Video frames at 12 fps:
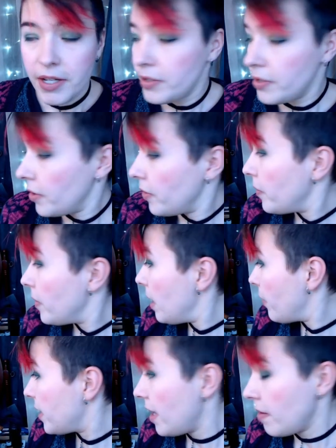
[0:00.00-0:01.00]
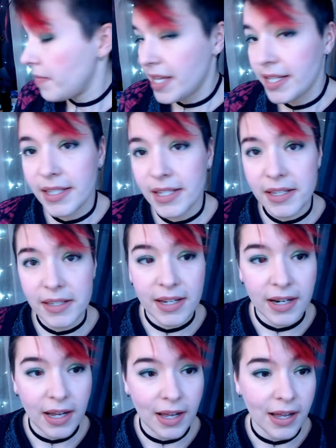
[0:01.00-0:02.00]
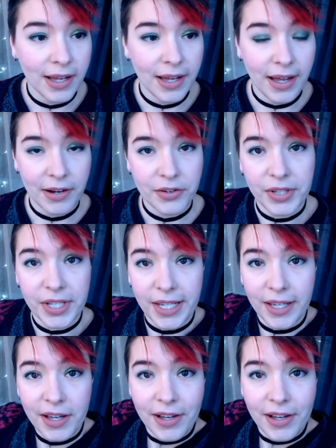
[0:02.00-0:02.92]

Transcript: so what that means is that I actually